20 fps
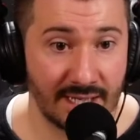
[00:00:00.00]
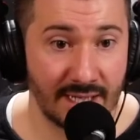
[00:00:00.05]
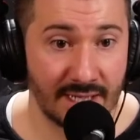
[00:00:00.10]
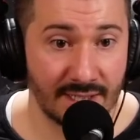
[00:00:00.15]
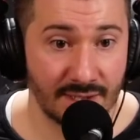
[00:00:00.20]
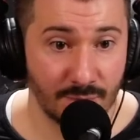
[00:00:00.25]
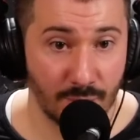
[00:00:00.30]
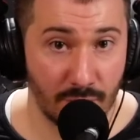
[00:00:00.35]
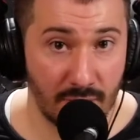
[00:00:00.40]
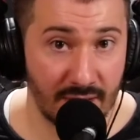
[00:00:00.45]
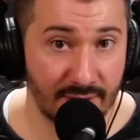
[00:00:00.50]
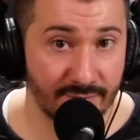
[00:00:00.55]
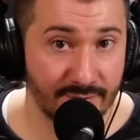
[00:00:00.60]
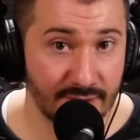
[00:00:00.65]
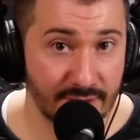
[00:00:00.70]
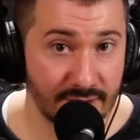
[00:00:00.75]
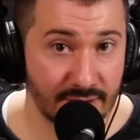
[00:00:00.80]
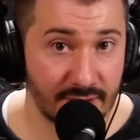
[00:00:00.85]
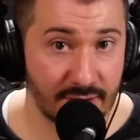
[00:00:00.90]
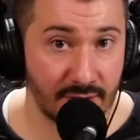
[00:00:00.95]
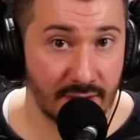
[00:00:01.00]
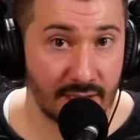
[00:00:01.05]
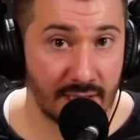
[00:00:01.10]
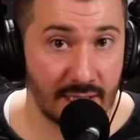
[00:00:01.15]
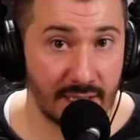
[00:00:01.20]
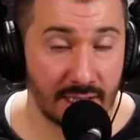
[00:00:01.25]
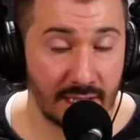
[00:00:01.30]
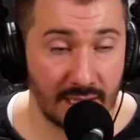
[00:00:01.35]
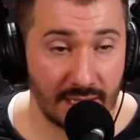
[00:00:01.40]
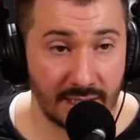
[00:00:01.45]
as breakfast, and
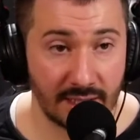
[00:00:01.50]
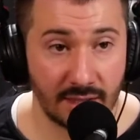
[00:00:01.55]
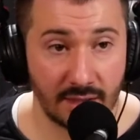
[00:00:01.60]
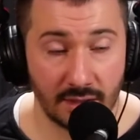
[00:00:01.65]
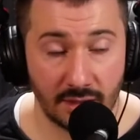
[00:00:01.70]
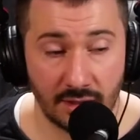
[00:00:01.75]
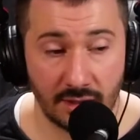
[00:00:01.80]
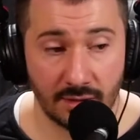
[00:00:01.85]
I like